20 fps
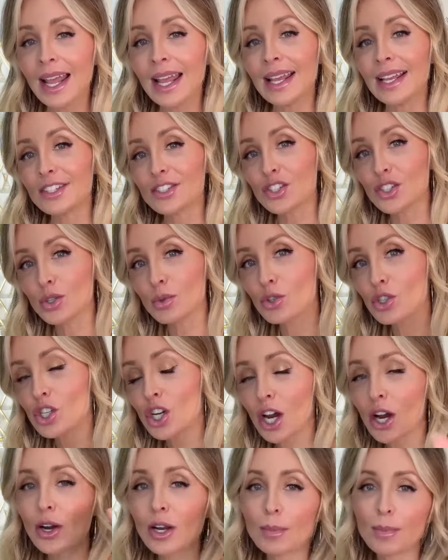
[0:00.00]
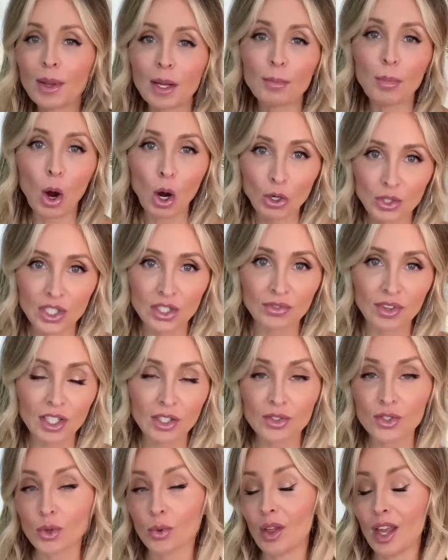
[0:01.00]
is to cherry pick parts of
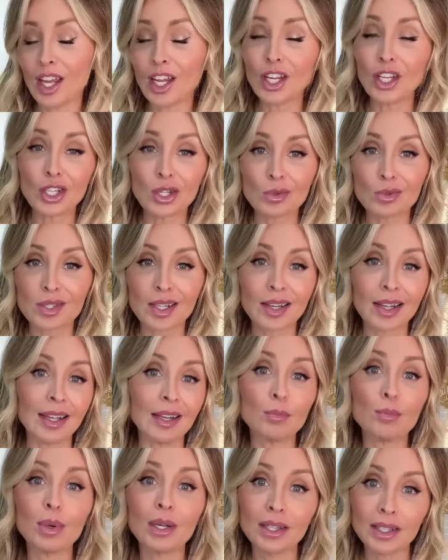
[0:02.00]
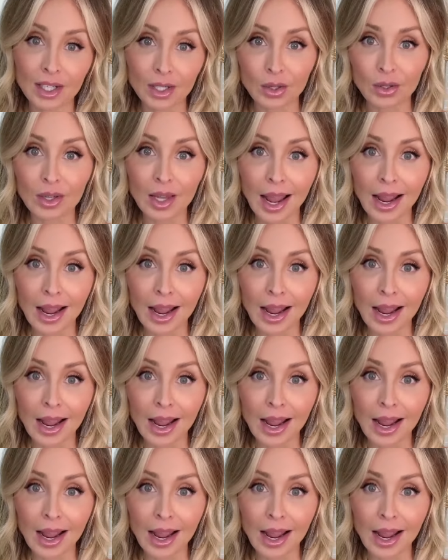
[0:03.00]
it so they can use it in political